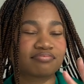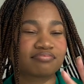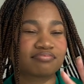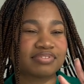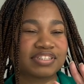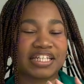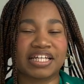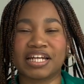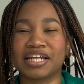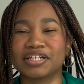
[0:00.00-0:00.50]

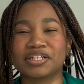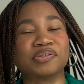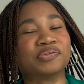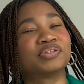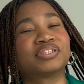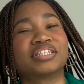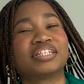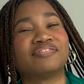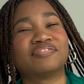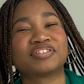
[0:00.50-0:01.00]
then I
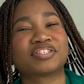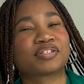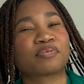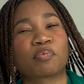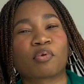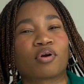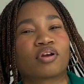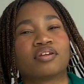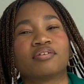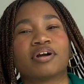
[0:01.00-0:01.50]
don't even
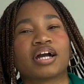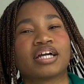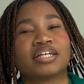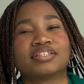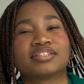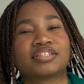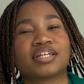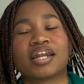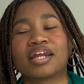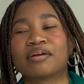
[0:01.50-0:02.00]
support you
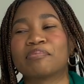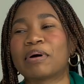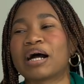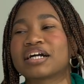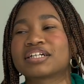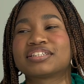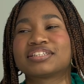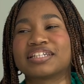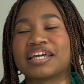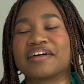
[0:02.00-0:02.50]
guys getting
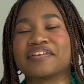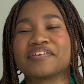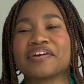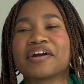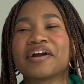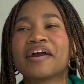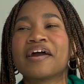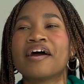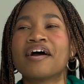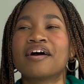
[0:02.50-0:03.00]
back
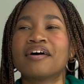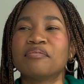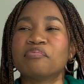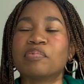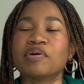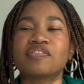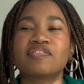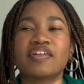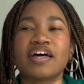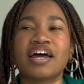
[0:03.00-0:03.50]
together.
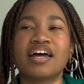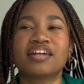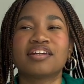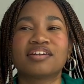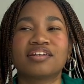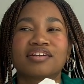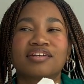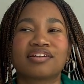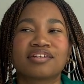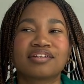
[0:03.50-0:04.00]
But
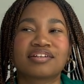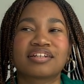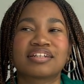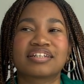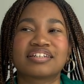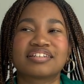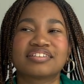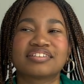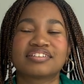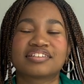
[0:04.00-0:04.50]
then
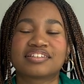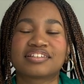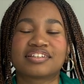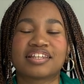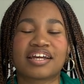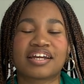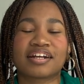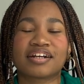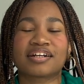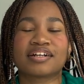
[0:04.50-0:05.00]

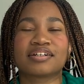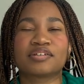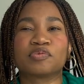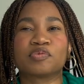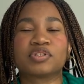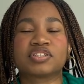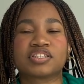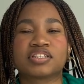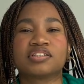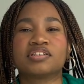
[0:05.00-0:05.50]
there
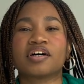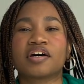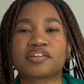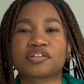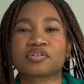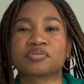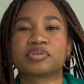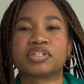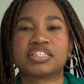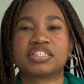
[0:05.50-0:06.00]
was
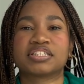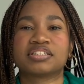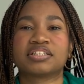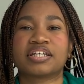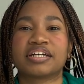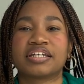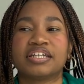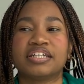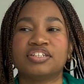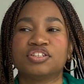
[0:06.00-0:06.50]
another reason
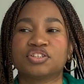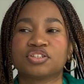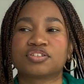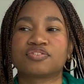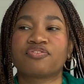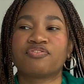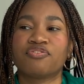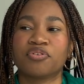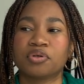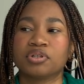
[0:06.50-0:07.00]
that he just
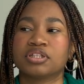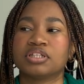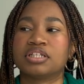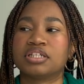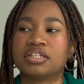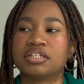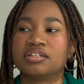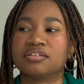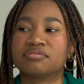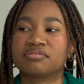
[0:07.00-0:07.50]

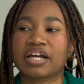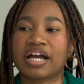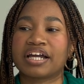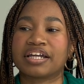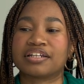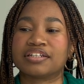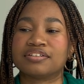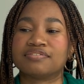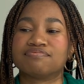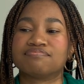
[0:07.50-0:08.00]
fully
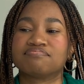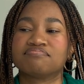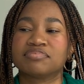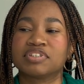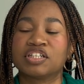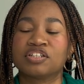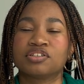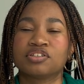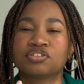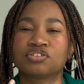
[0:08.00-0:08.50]
kind of
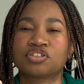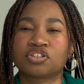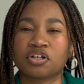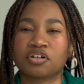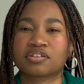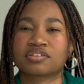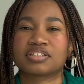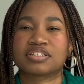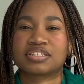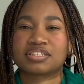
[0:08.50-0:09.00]

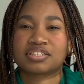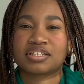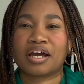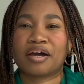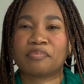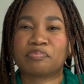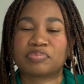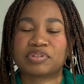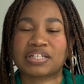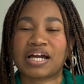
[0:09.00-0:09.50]
took the
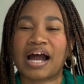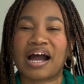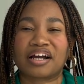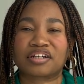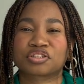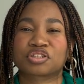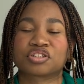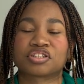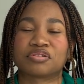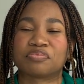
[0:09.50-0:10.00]
step to
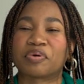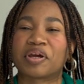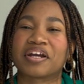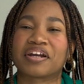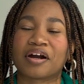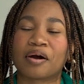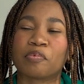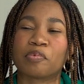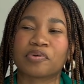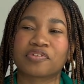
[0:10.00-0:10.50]
actually break
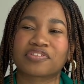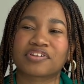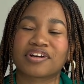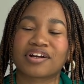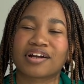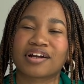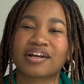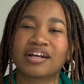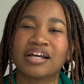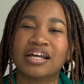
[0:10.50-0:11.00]
up with
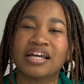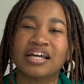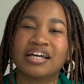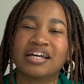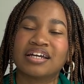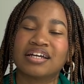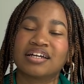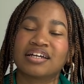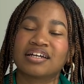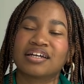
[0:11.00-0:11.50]
her.
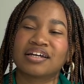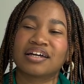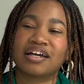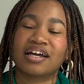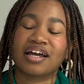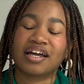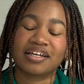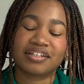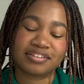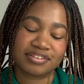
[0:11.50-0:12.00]

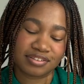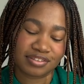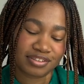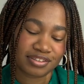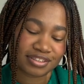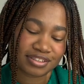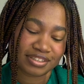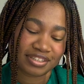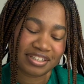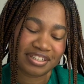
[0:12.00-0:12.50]

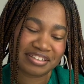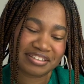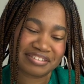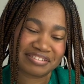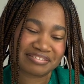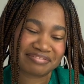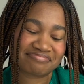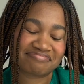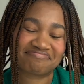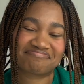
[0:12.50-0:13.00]
And
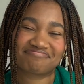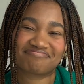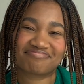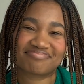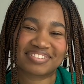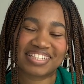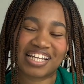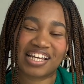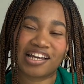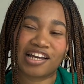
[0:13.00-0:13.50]

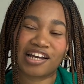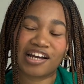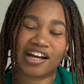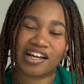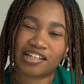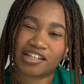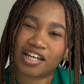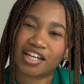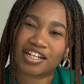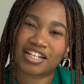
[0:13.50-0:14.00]
I
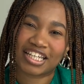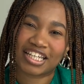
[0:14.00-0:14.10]
kind of